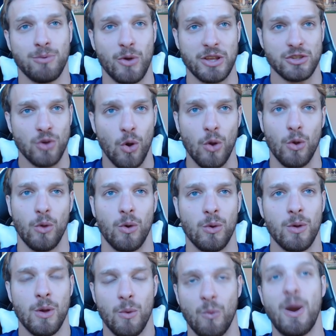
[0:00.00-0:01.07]
point total.
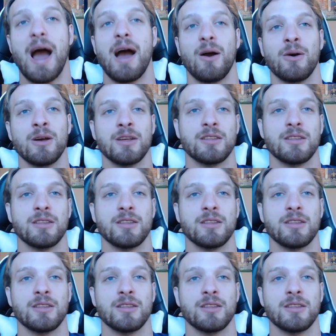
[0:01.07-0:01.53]
Wow.